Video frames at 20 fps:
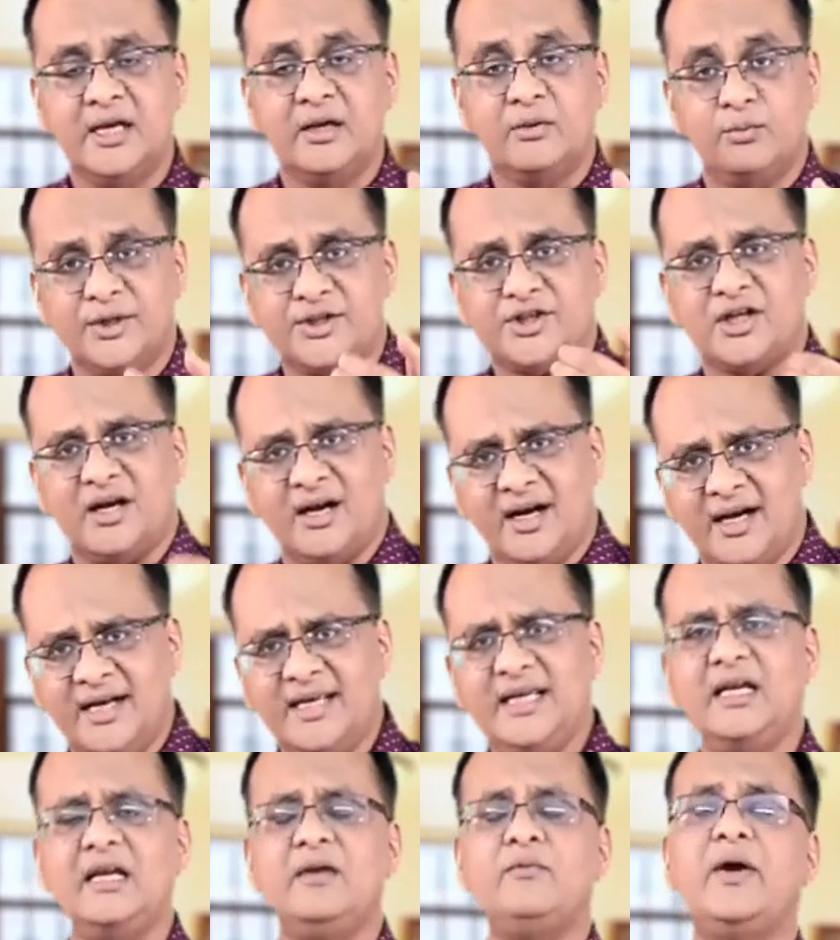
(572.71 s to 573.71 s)
which
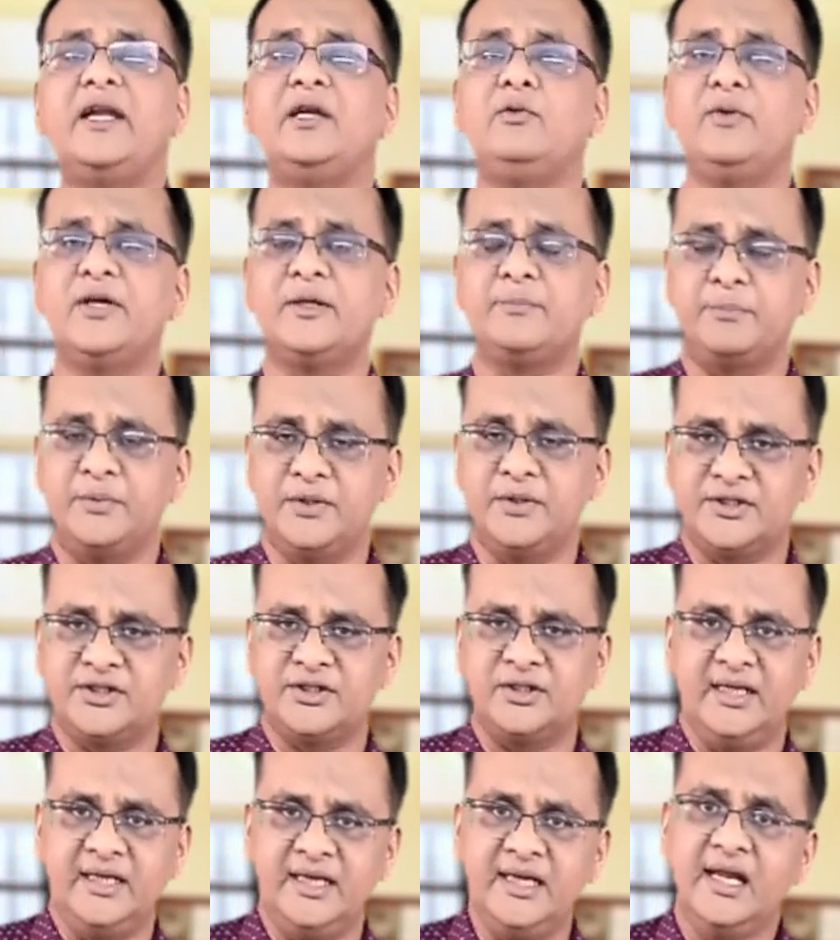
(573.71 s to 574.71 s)
I evaluate
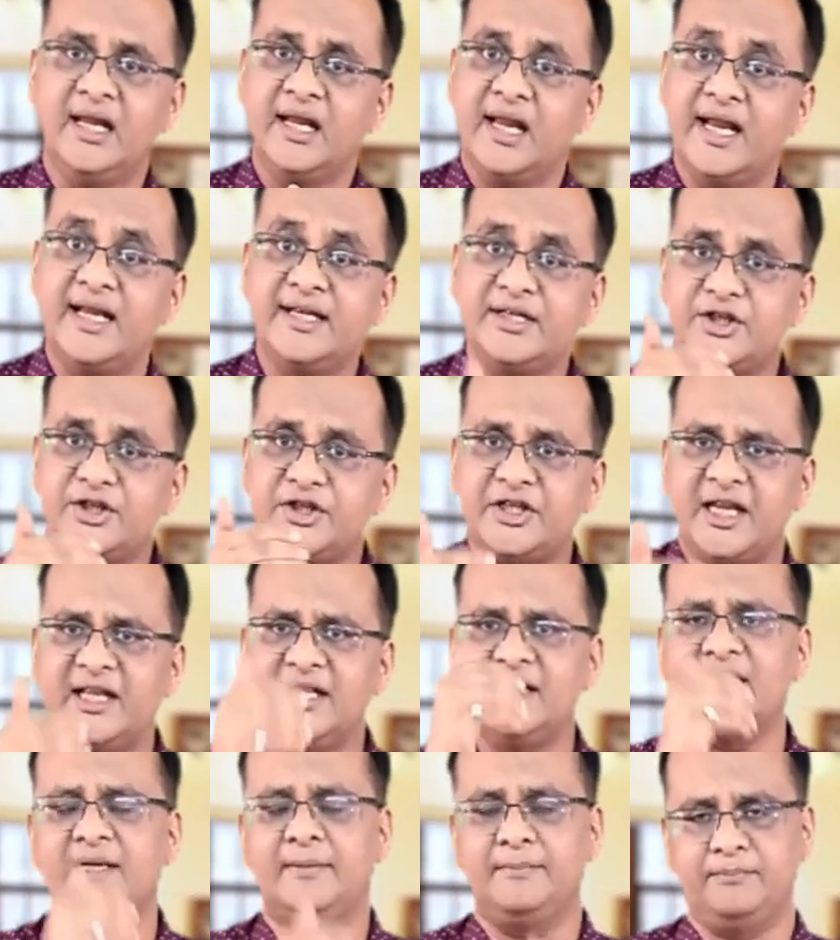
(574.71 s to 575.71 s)
personally and
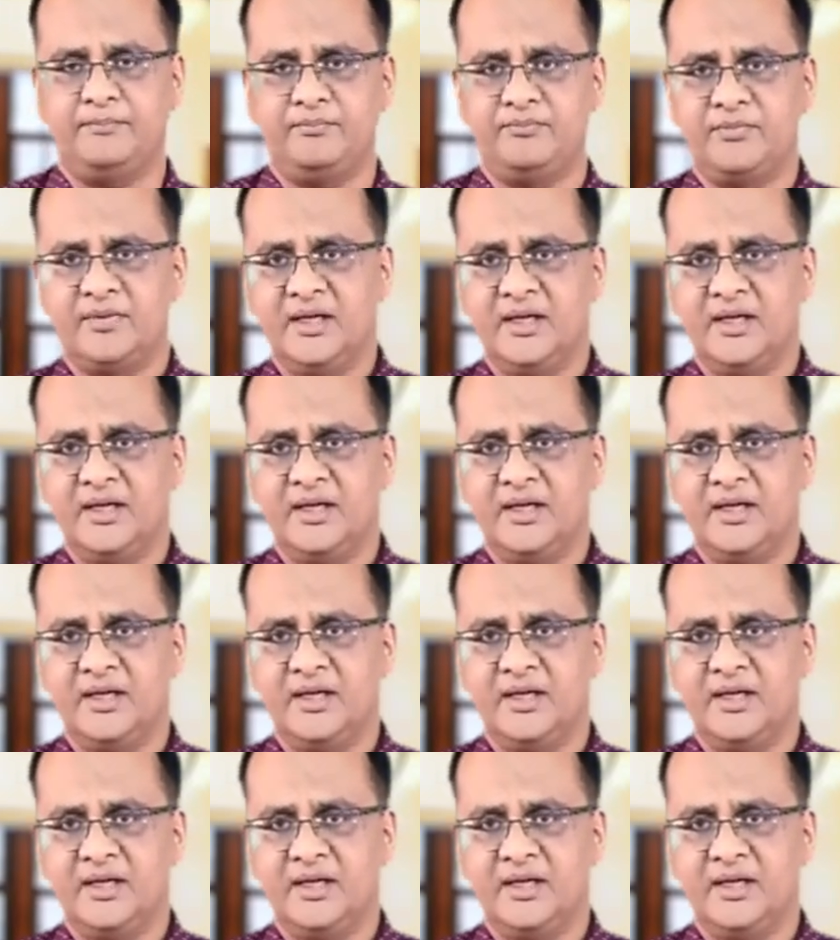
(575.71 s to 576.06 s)
tell them